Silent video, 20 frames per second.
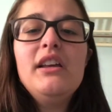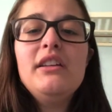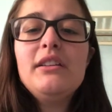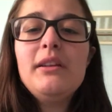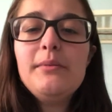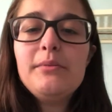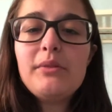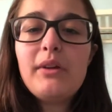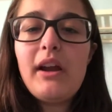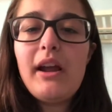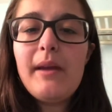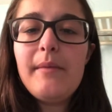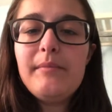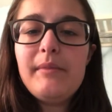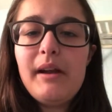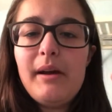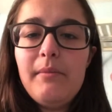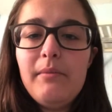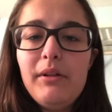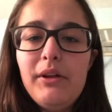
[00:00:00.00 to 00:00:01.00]

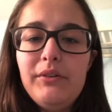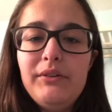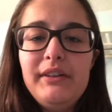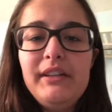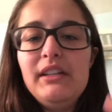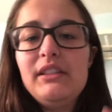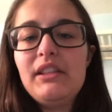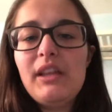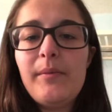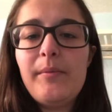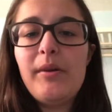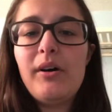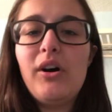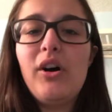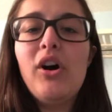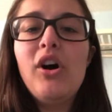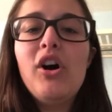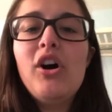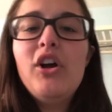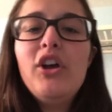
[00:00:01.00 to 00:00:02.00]
subscribe down below and hit that
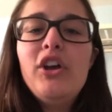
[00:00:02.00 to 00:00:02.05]
bell